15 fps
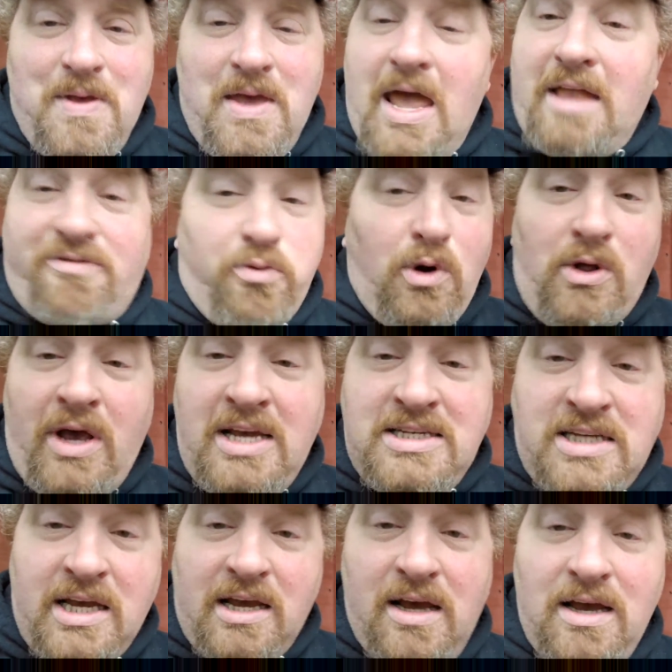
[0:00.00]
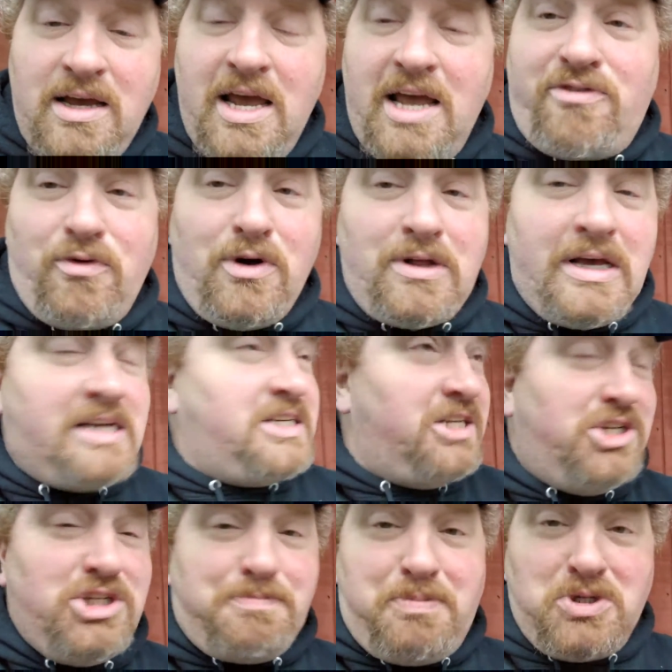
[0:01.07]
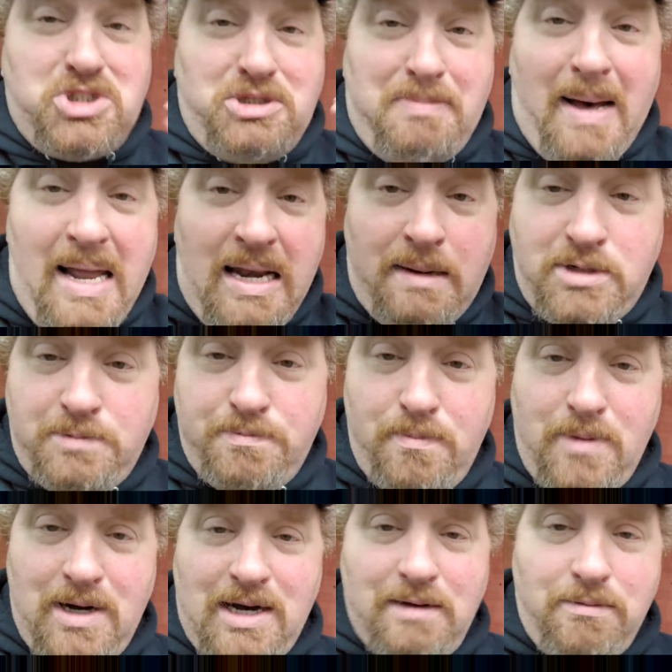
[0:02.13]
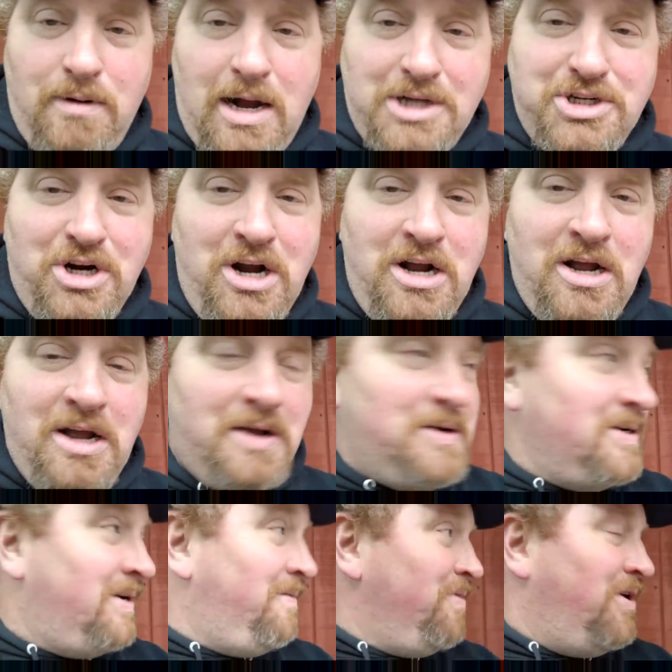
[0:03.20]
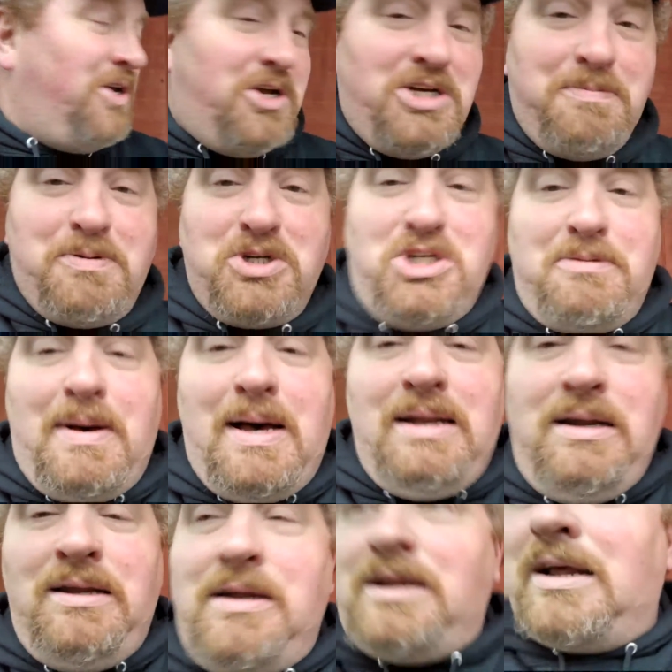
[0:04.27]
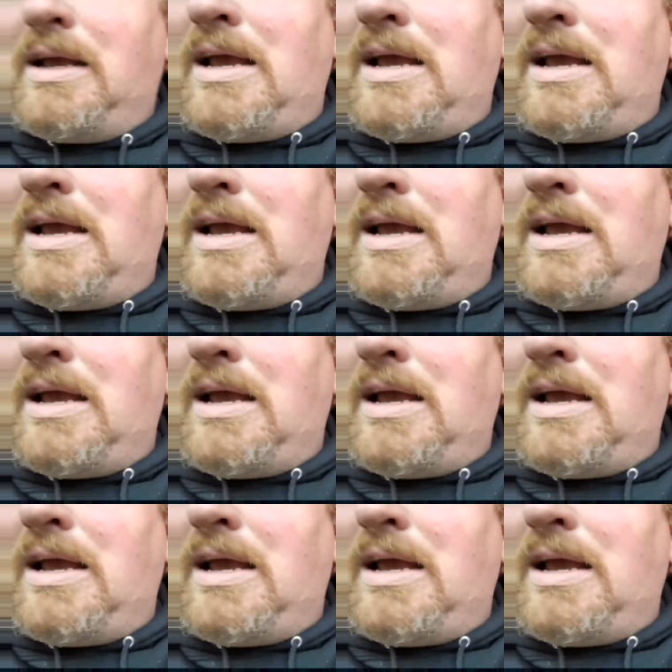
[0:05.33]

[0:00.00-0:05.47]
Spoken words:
It's real easy. It's really you just push the button, Roger. You just push the button and it